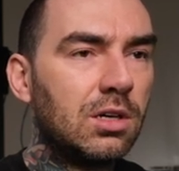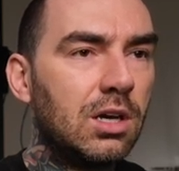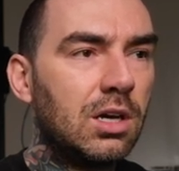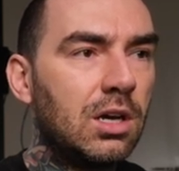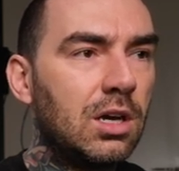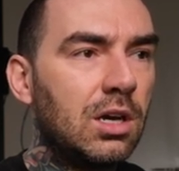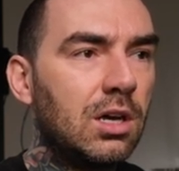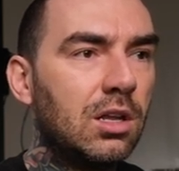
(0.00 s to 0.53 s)

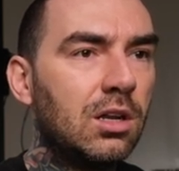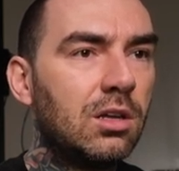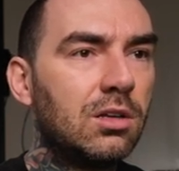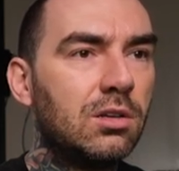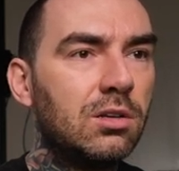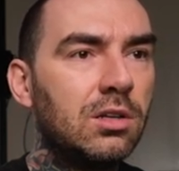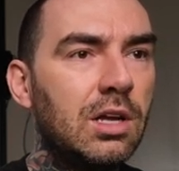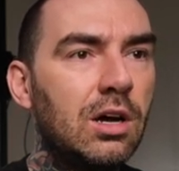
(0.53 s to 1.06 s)
And
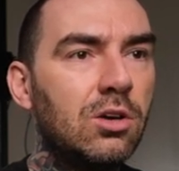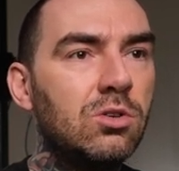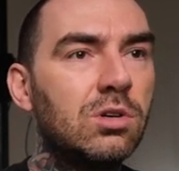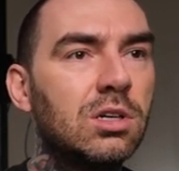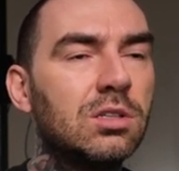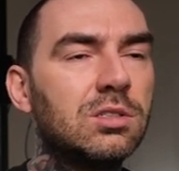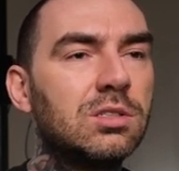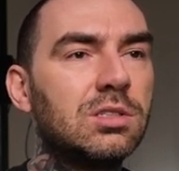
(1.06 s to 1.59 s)
now you
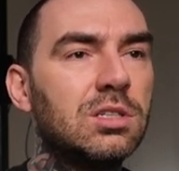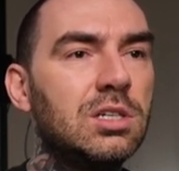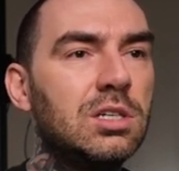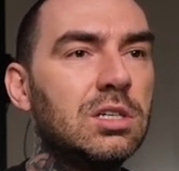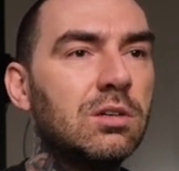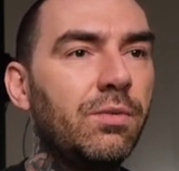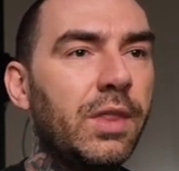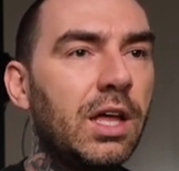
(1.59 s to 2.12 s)
can see
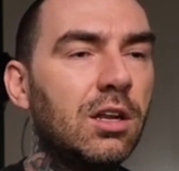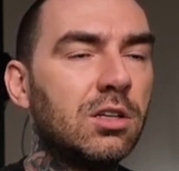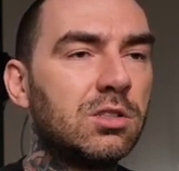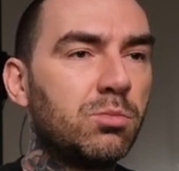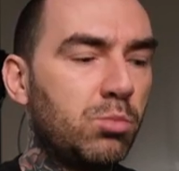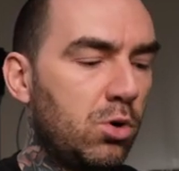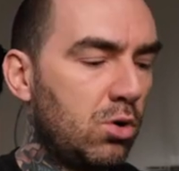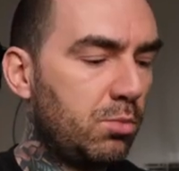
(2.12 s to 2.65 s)
that it's
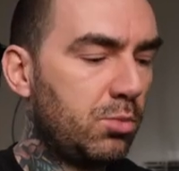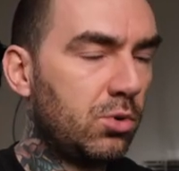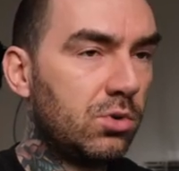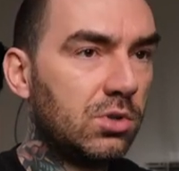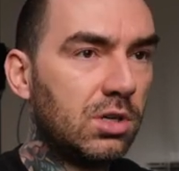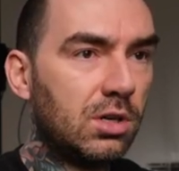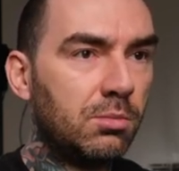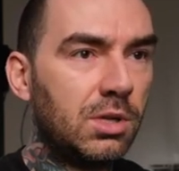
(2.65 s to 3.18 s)

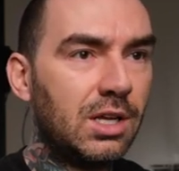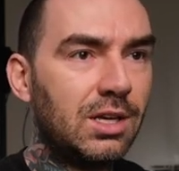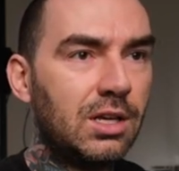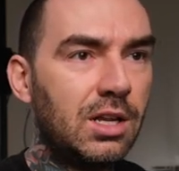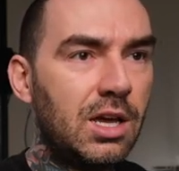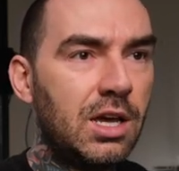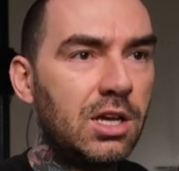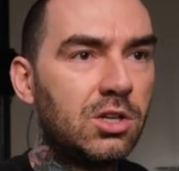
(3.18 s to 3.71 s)
purple. I'm going to hit
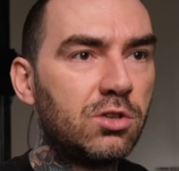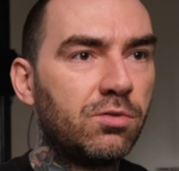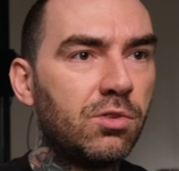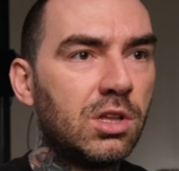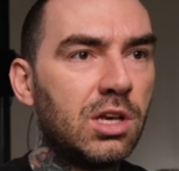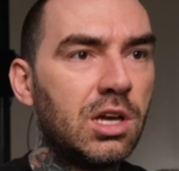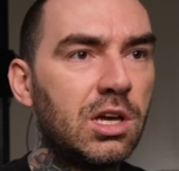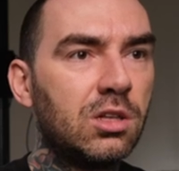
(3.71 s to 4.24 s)
H for the
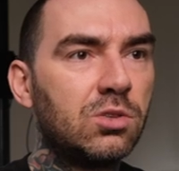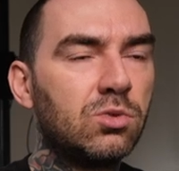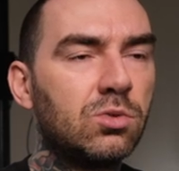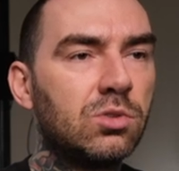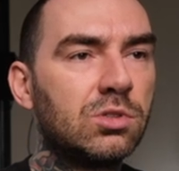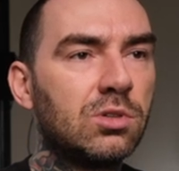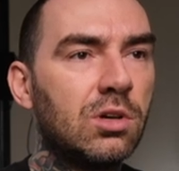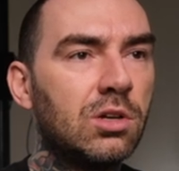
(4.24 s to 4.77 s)
hand tool
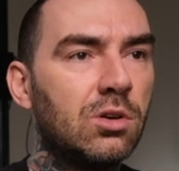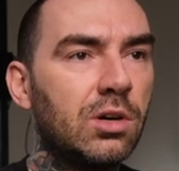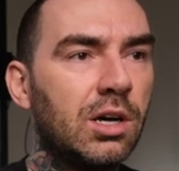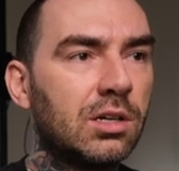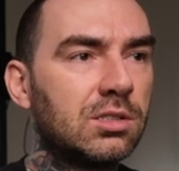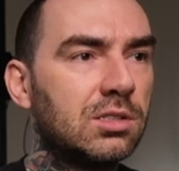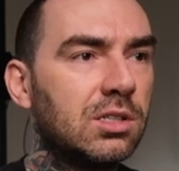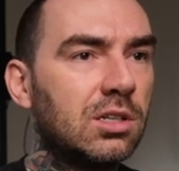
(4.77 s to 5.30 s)
so I don't
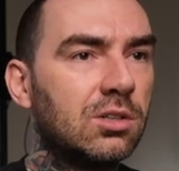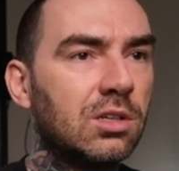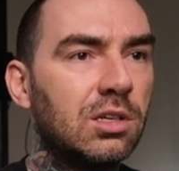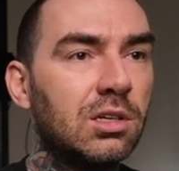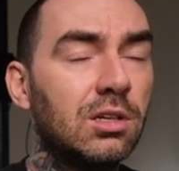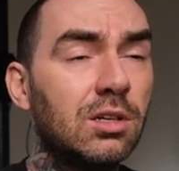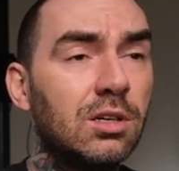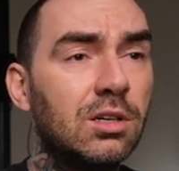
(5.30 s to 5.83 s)
accidentally
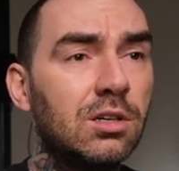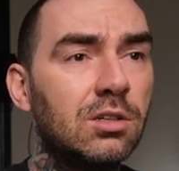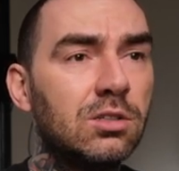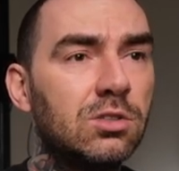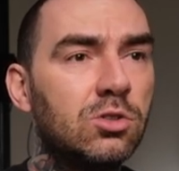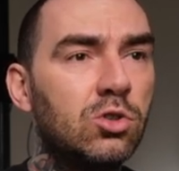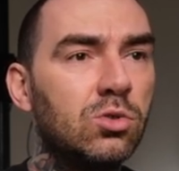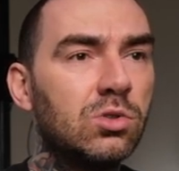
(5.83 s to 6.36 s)

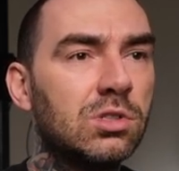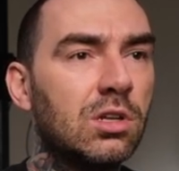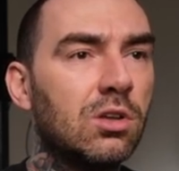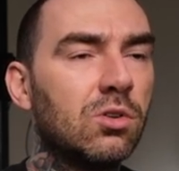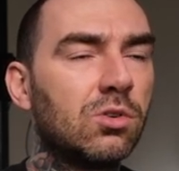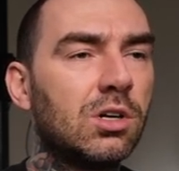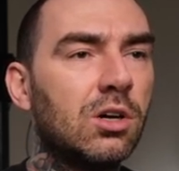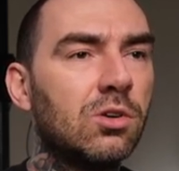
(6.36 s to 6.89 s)
choose
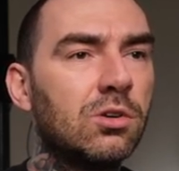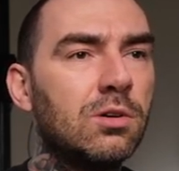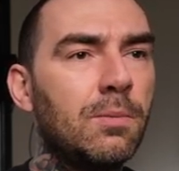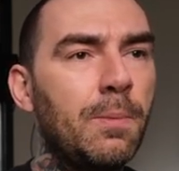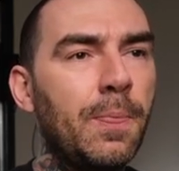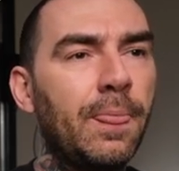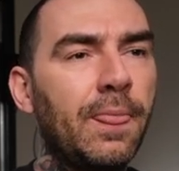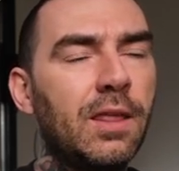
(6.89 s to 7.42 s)
another color.
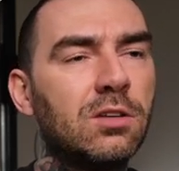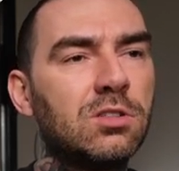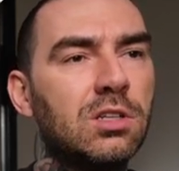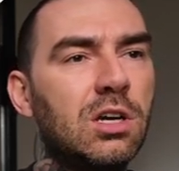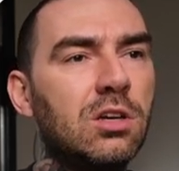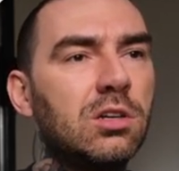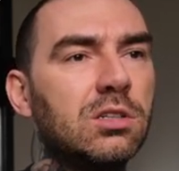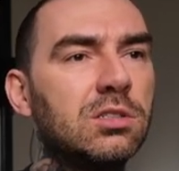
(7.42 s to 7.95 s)
So now
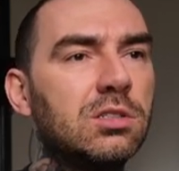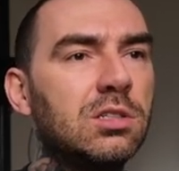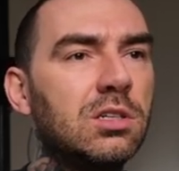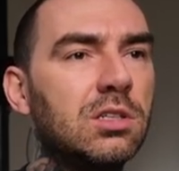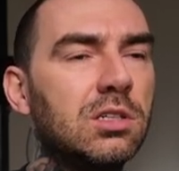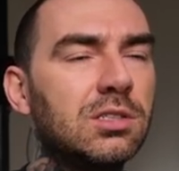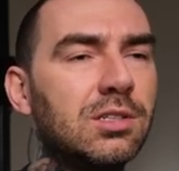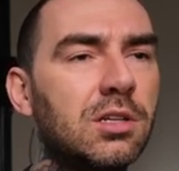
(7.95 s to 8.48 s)
you can see
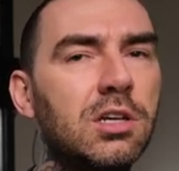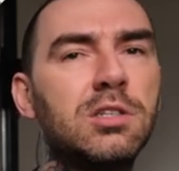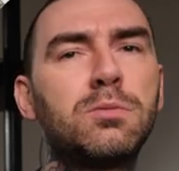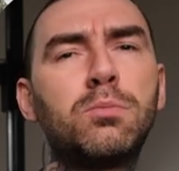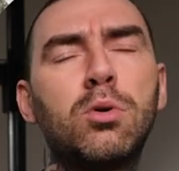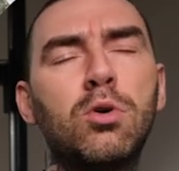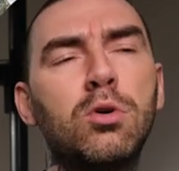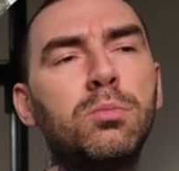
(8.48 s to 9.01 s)
this nice
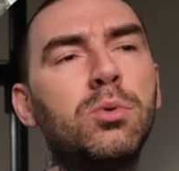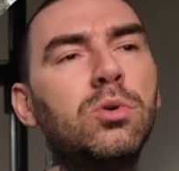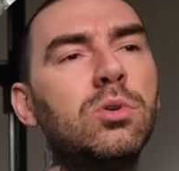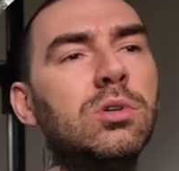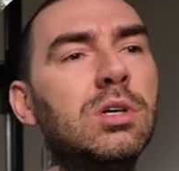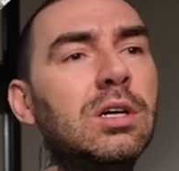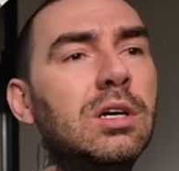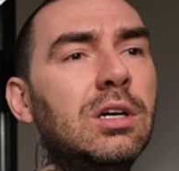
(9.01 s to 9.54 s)
purple
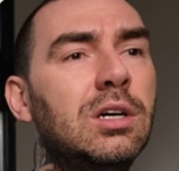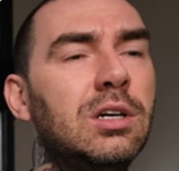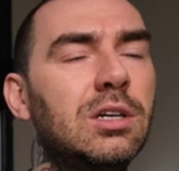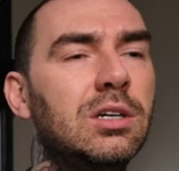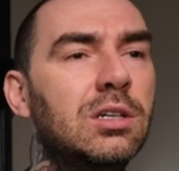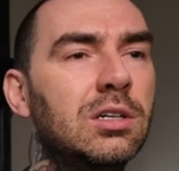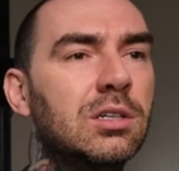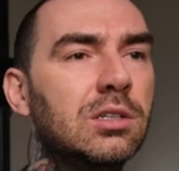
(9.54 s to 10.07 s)

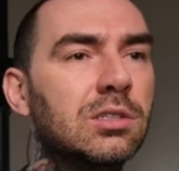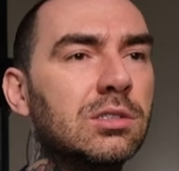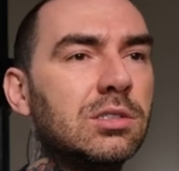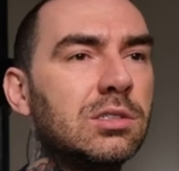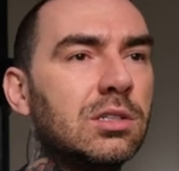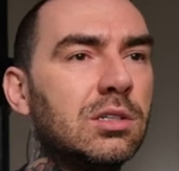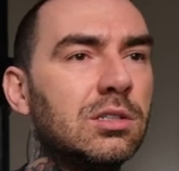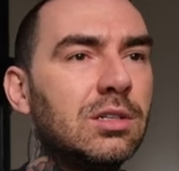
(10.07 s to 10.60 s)

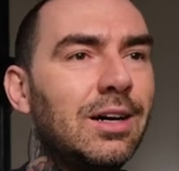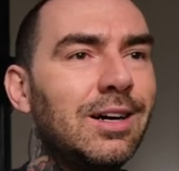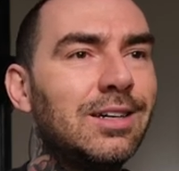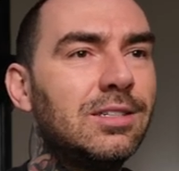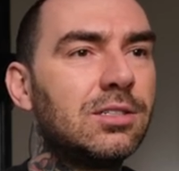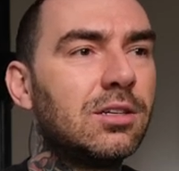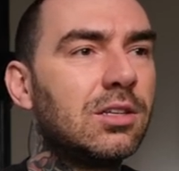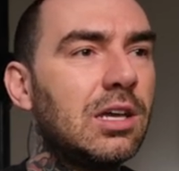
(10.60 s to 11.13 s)
is
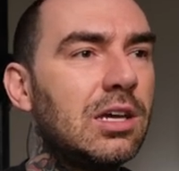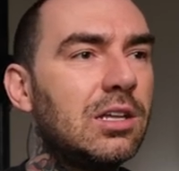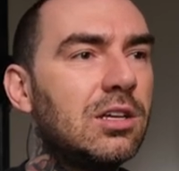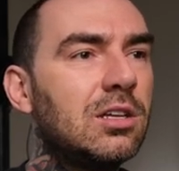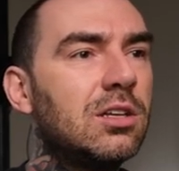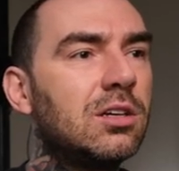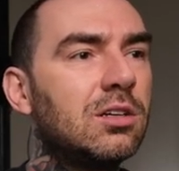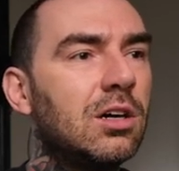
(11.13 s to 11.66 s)

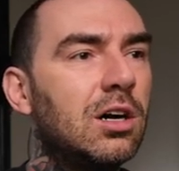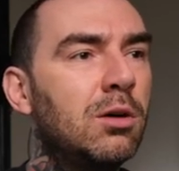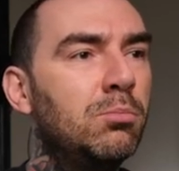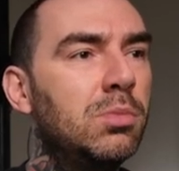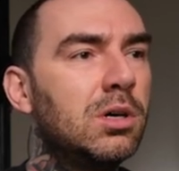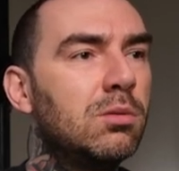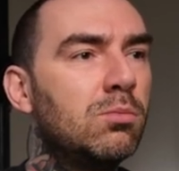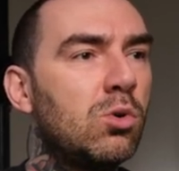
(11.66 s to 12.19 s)
isolated a
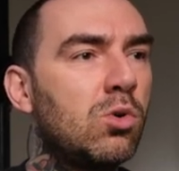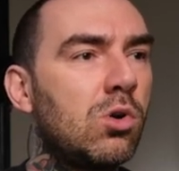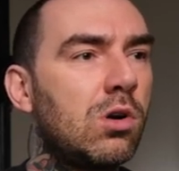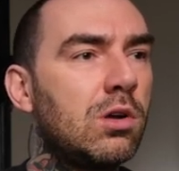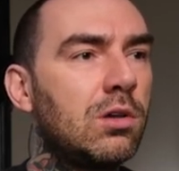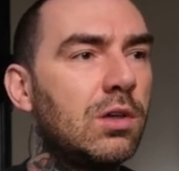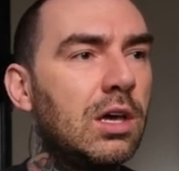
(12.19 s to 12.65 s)
bit more.